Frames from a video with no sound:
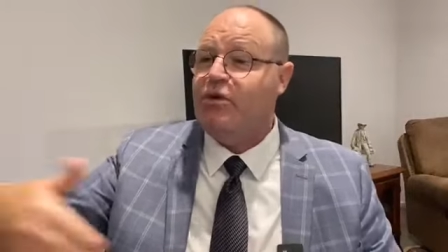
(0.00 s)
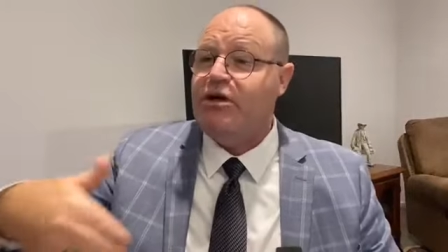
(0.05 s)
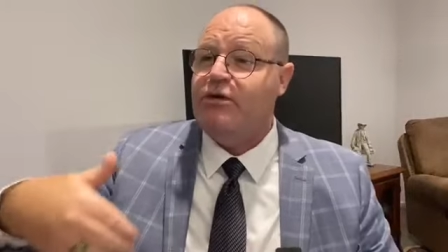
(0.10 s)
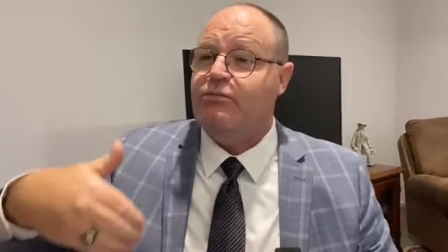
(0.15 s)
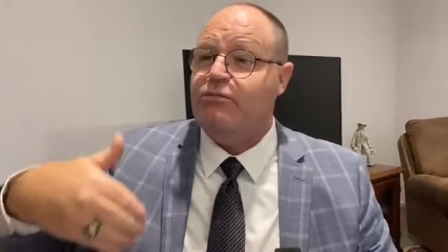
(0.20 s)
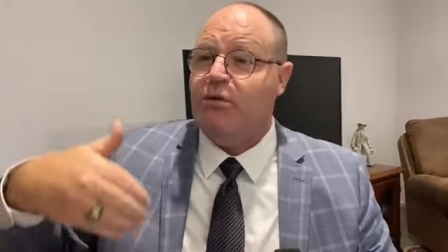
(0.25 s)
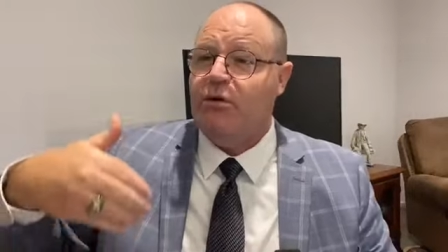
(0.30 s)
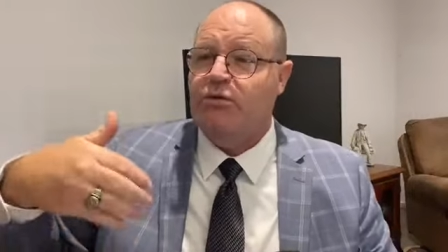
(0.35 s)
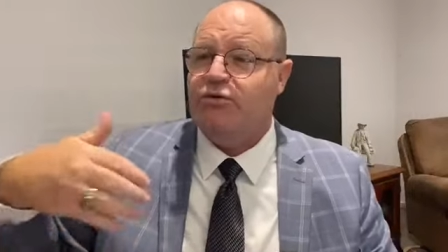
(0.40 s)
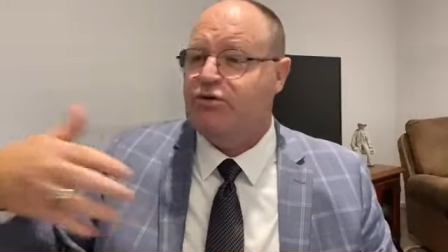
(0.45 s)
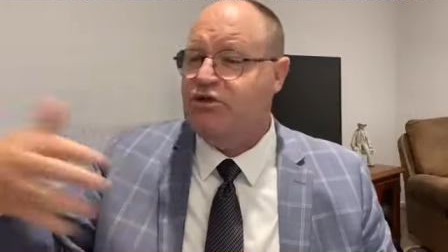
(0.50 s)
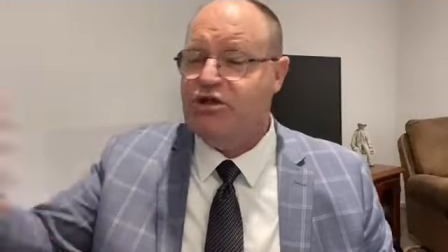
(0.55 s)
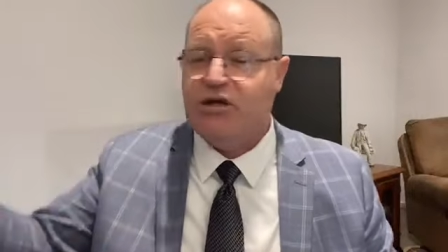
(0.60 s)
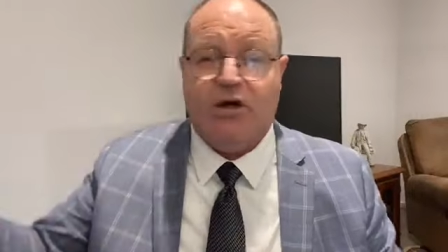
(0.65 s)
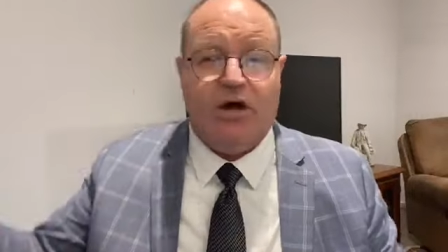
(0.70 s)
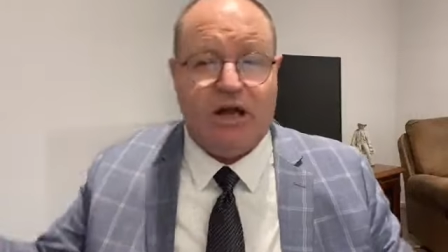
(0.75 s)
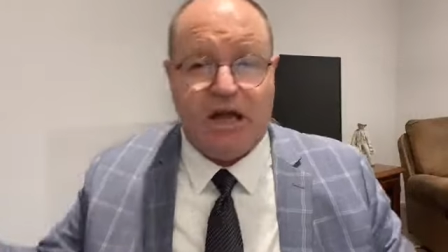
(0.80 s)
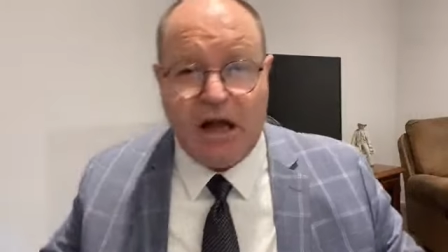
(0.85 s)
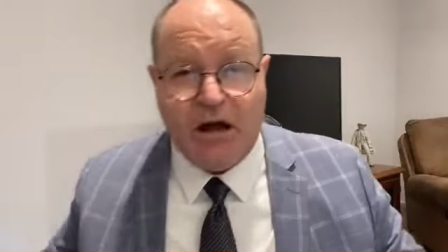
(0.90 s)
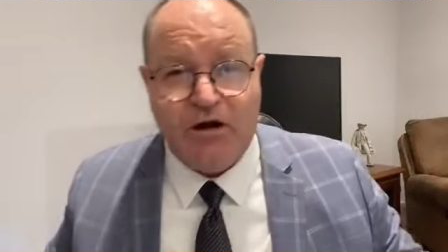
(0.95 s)
We, well,
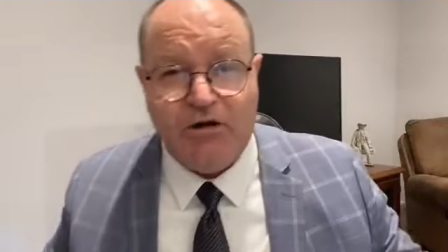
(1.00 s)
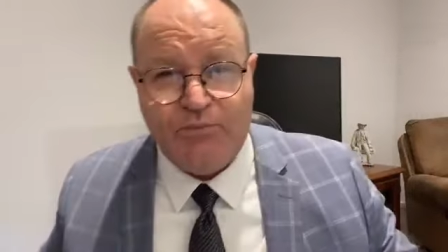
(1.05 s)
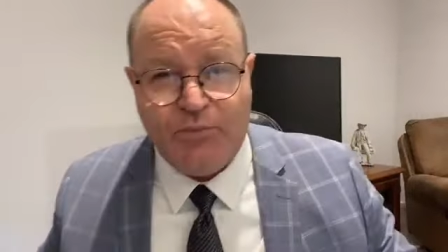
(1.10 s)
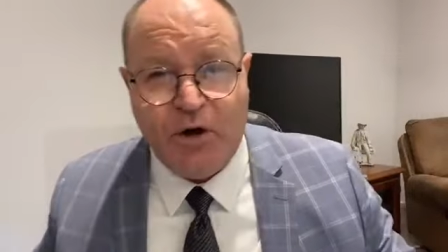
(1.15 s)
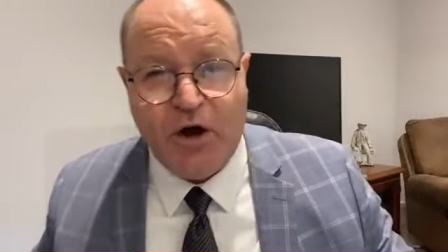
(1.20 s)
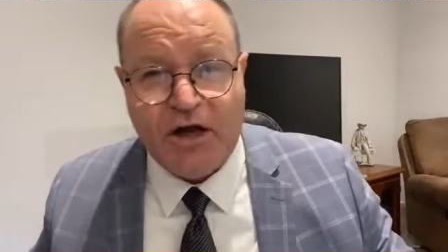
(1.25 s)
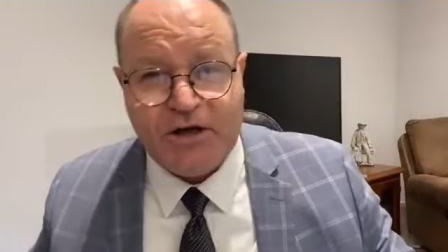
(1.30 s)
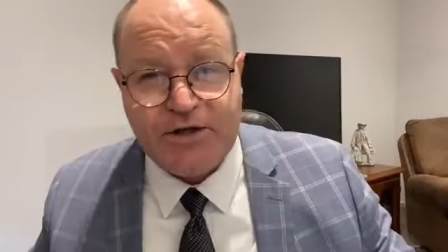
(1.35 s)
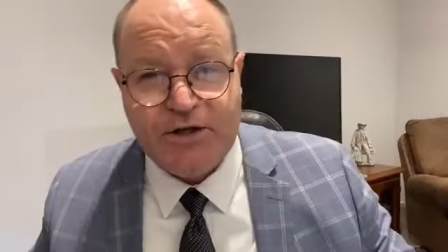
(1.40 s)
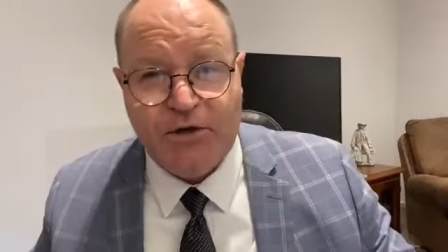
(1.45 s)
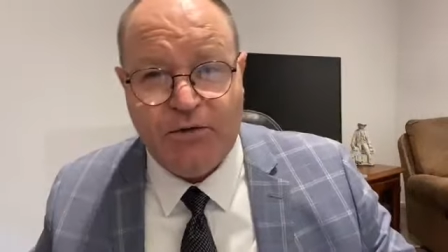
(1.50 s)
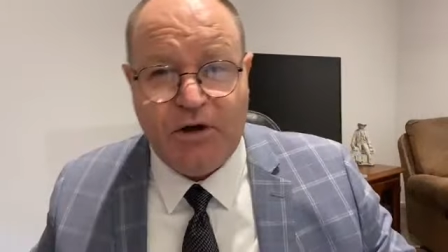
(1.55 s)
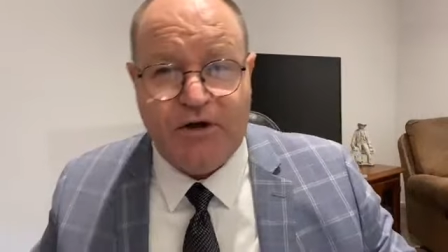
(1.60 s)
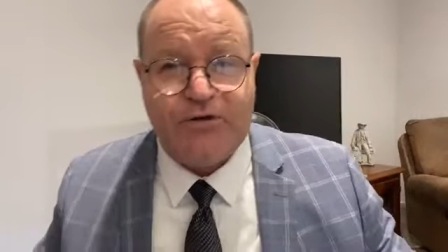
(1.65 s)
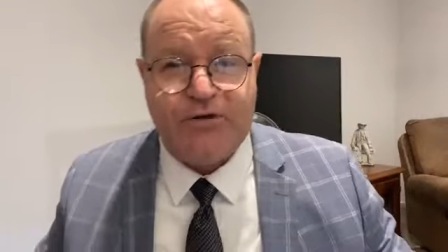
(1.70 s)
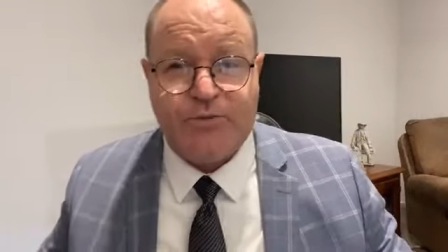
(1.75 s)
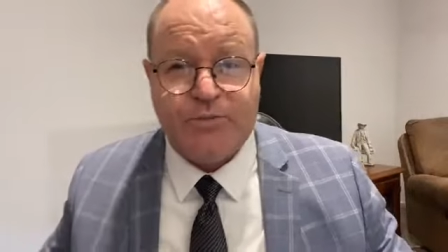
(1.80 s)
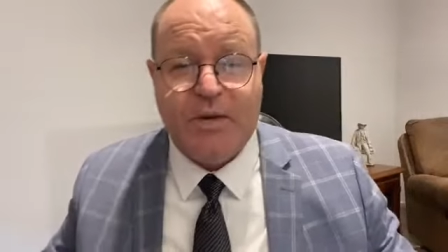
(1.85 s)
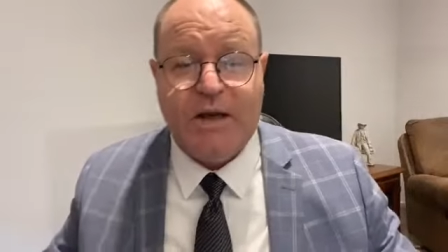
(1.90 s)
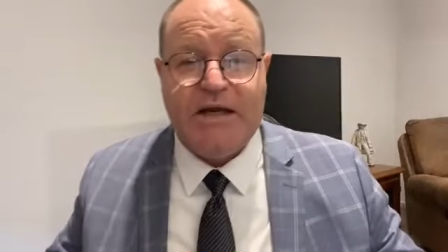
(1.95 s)
shall I go and buy
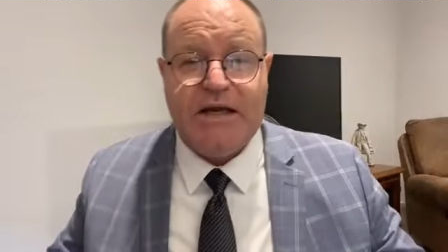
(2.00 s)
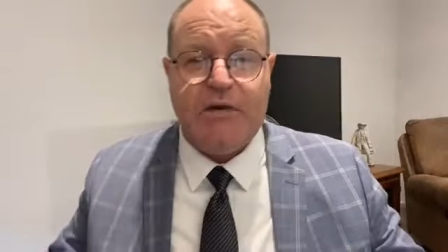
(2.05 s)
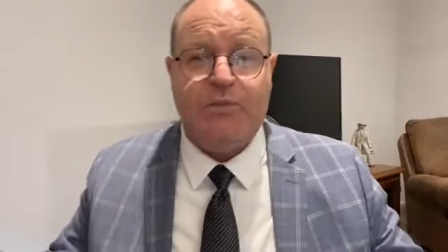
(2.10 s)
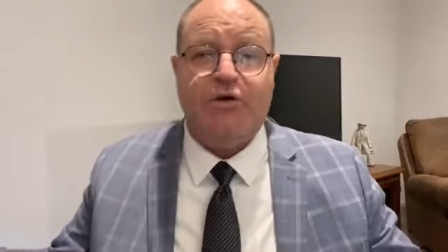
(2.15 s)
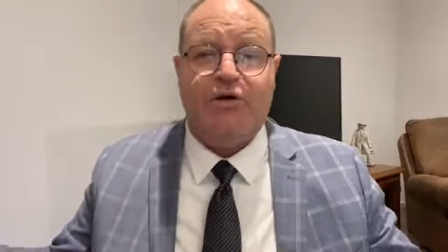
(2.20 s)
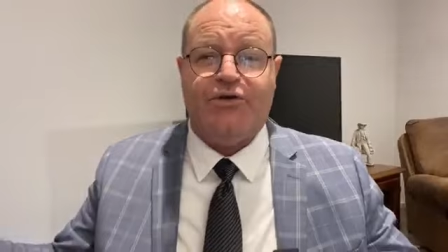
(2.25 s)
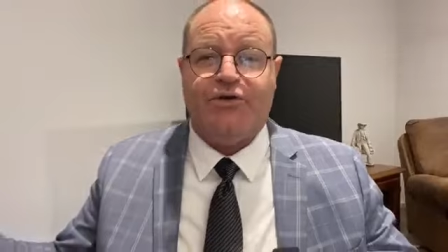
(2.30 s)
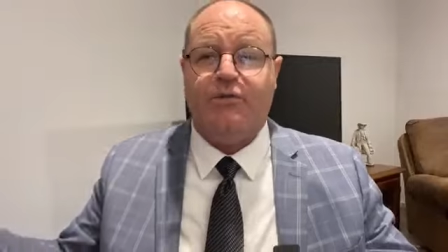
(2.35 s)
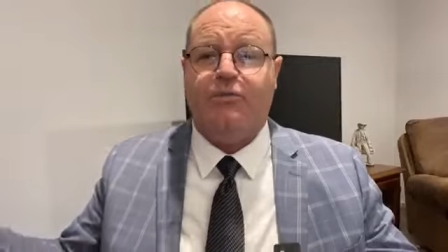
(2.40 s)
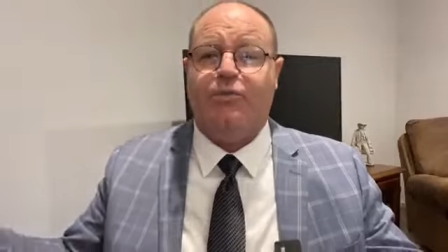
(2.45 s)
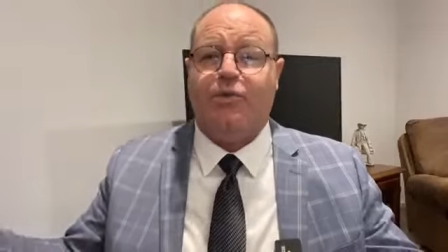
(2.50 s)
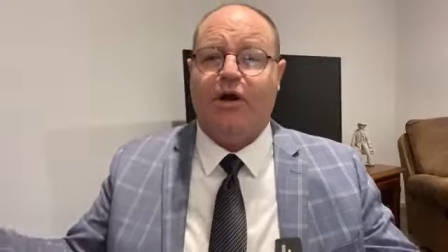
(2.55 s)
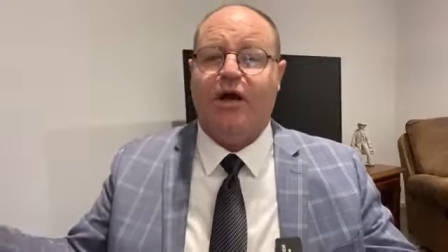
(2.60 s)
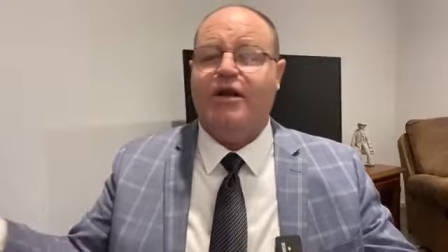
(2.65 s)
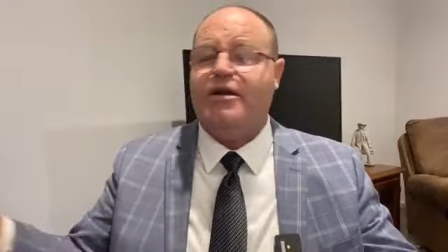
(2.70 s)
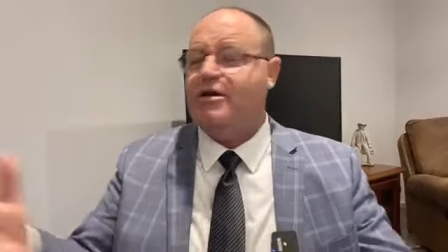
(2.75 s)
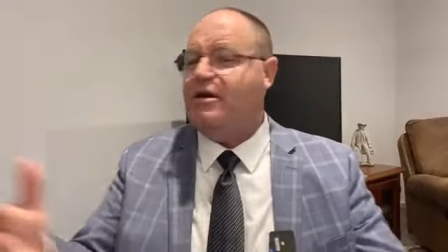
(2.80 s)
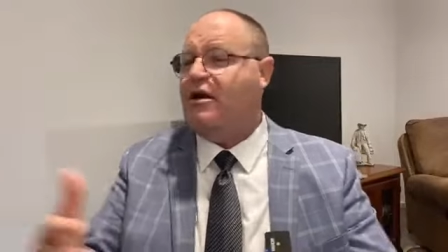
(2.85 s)
200 penny worth of bread?